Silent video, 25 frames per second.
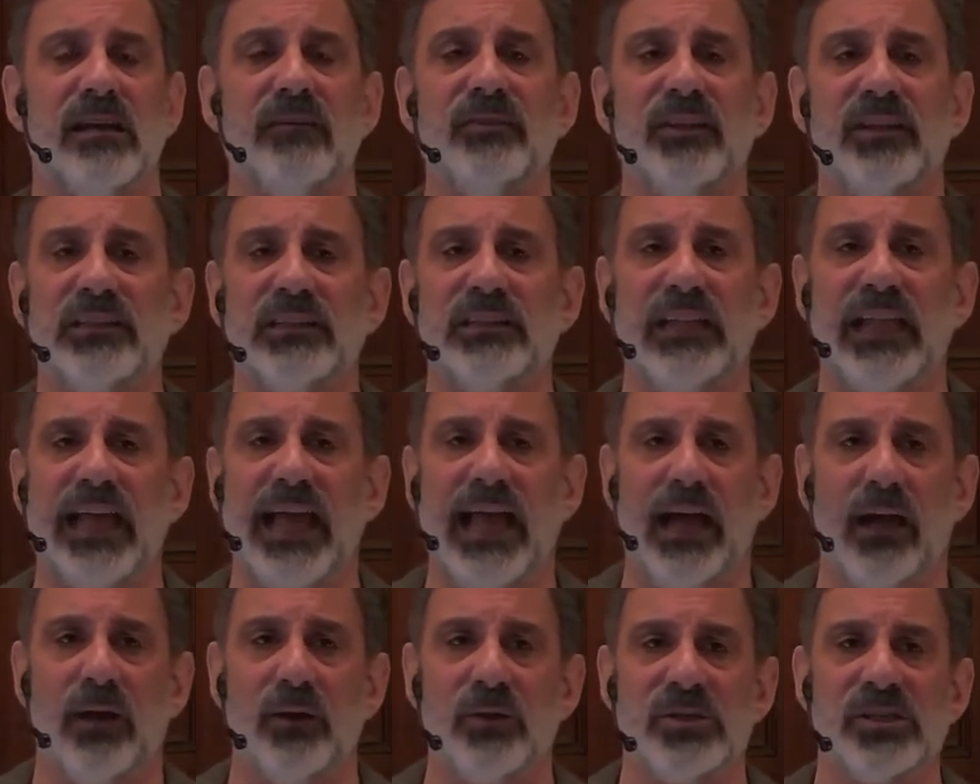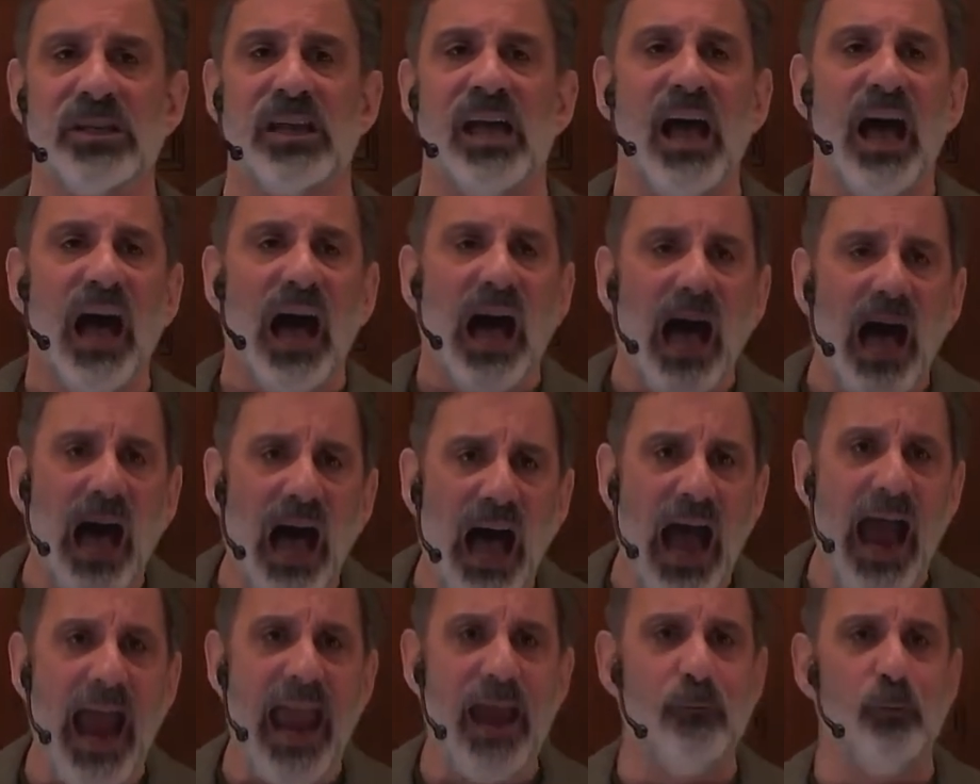of the clouds.
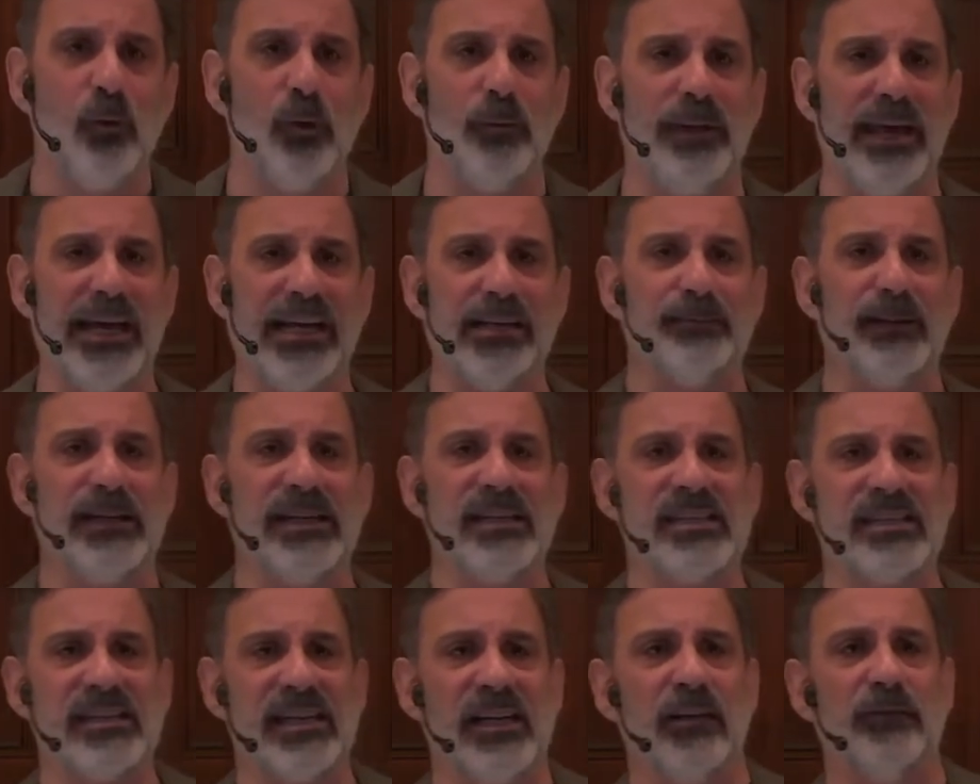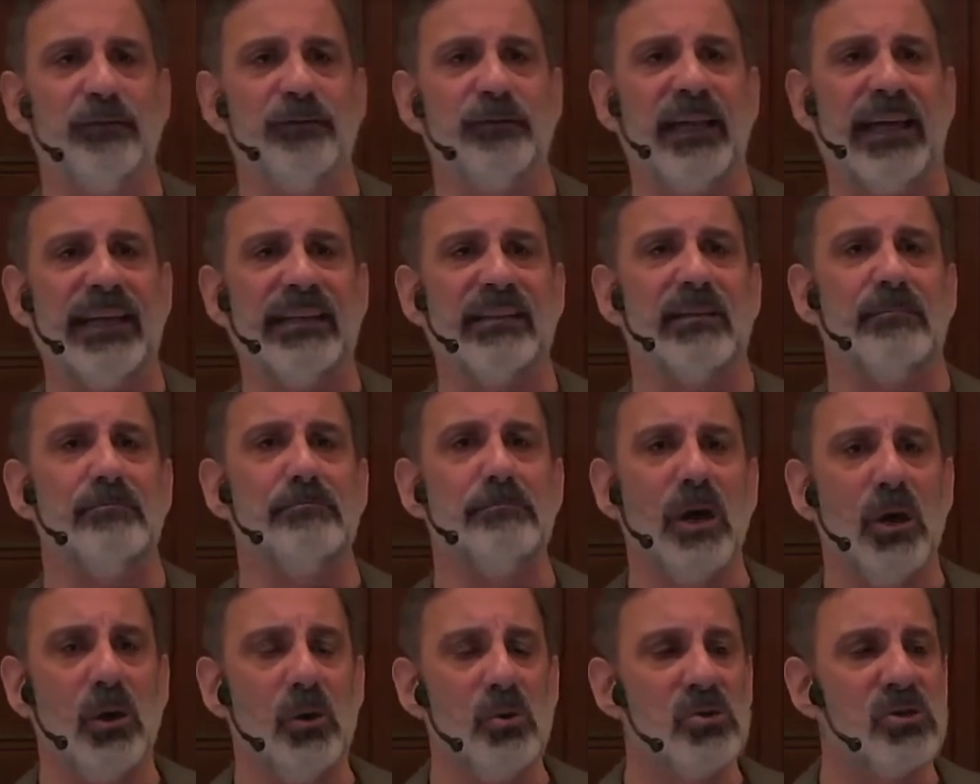I will make myself like the
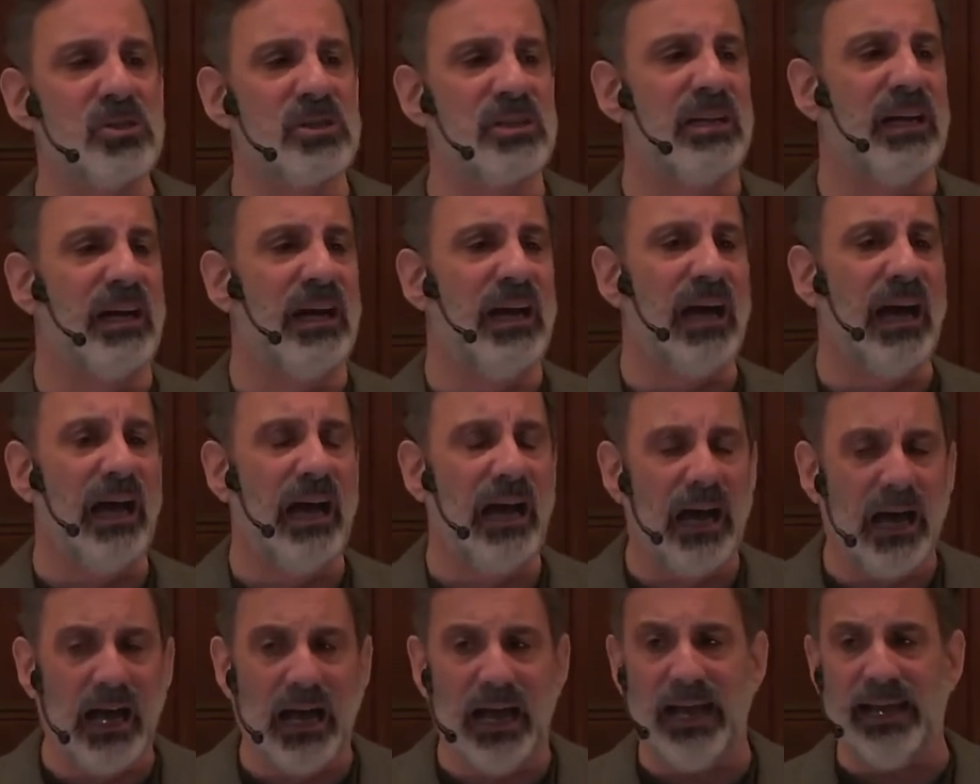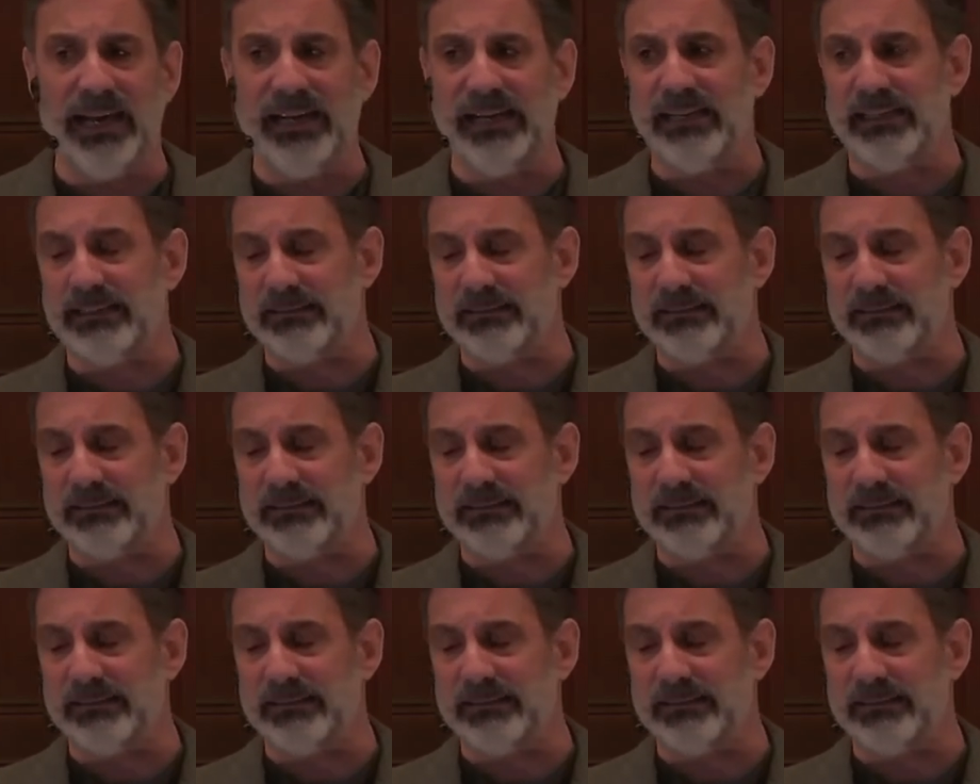Most High.